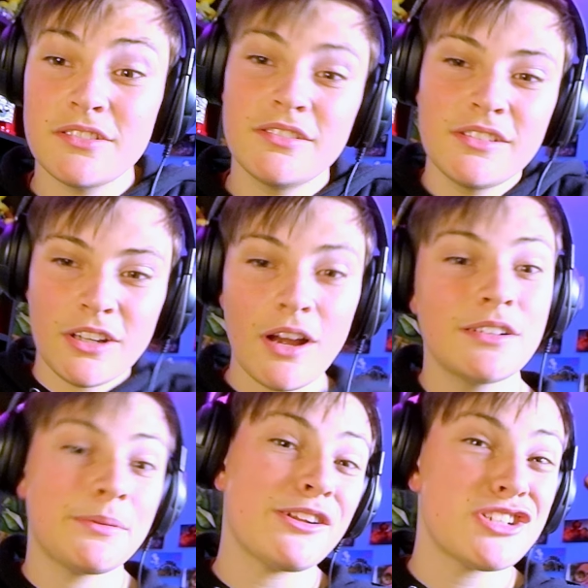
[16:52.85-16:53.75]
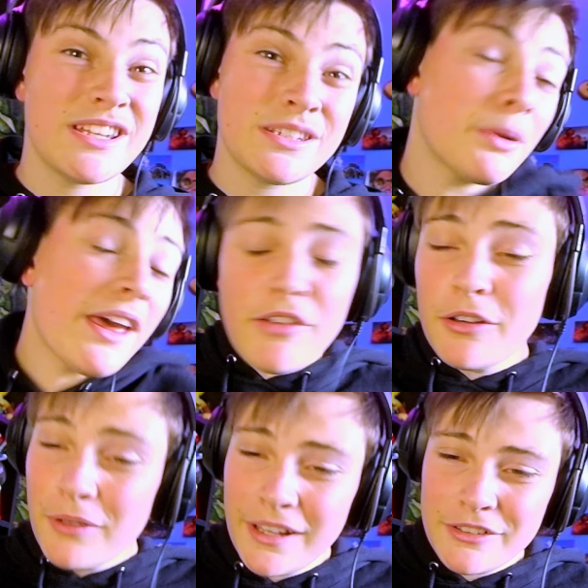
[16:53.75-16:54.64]
comment about cheese, whatever
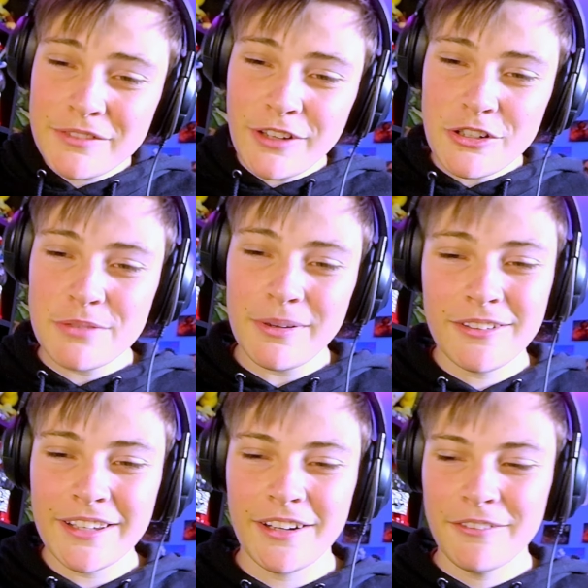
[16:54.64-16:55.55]
floats your boat, you know.